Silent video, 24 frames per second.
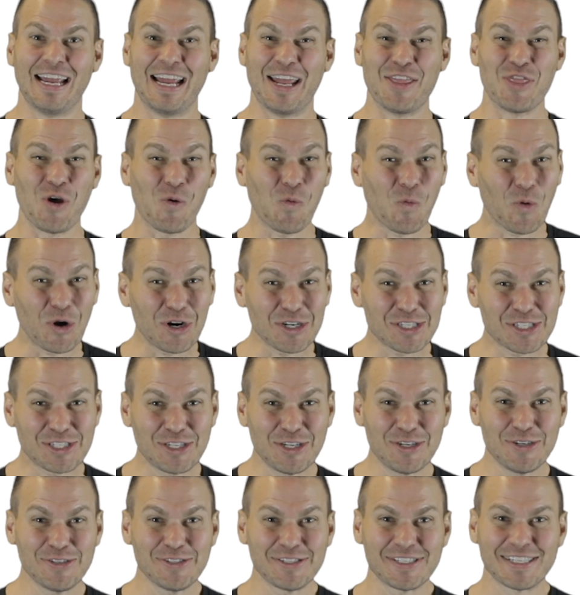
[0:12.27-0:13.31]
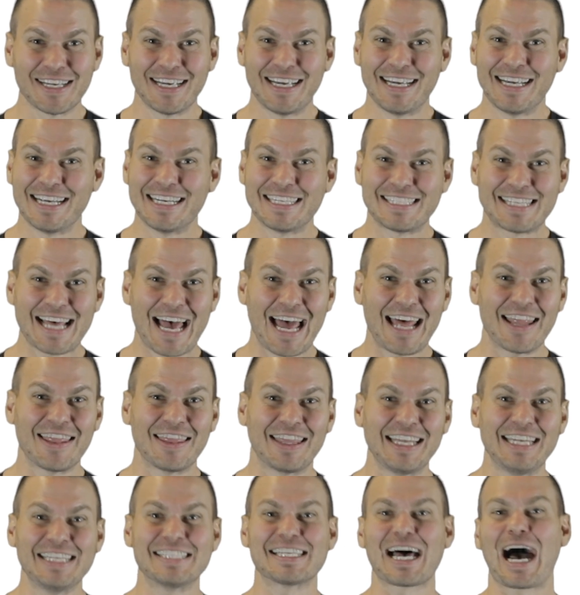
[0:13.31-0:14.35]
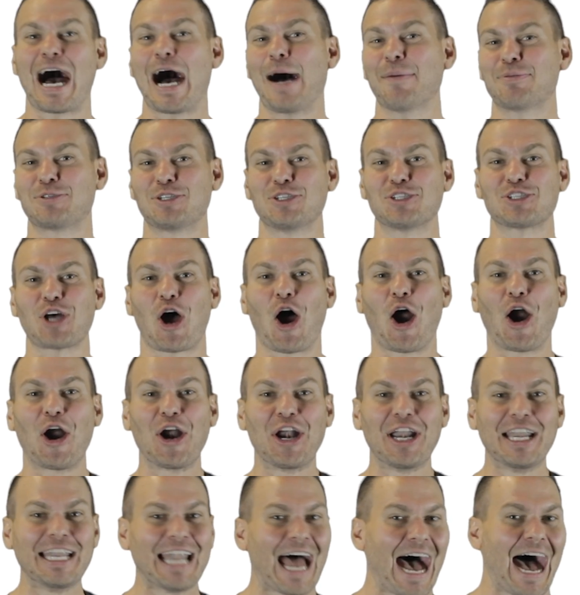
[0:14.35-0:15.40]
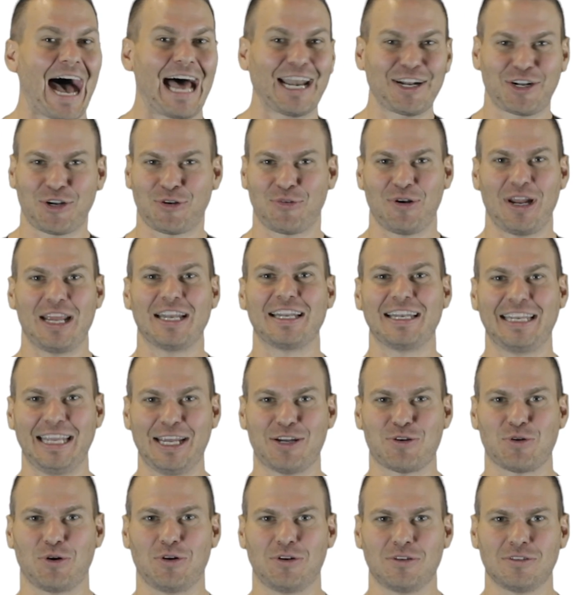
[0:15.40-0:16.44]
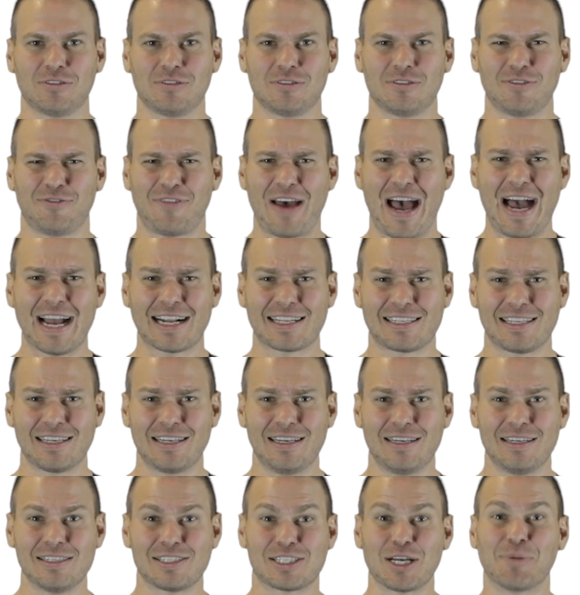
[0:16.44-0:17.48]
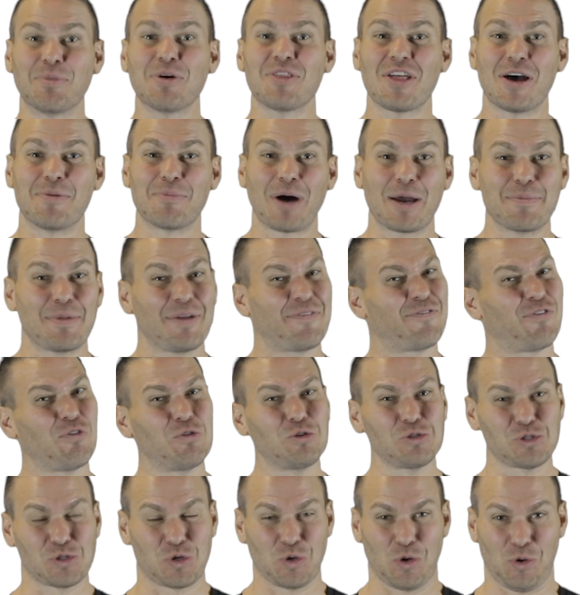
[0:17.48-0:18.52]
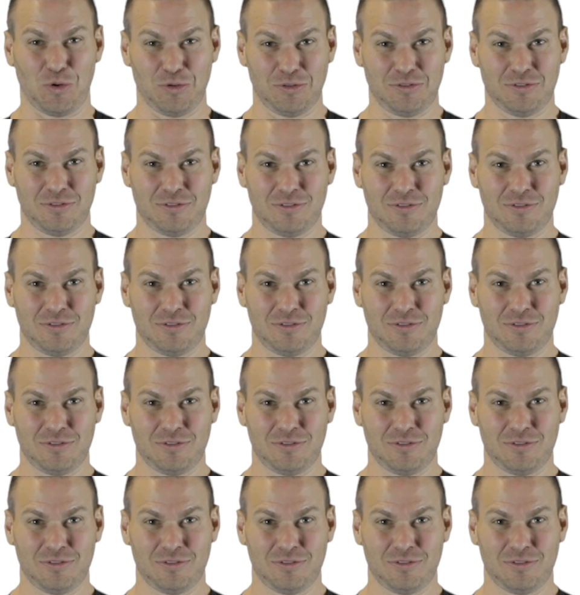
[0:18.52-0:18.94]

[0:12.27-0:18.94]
And the worst news is that these options are not created equal. In fact, some of them might be fool's gold.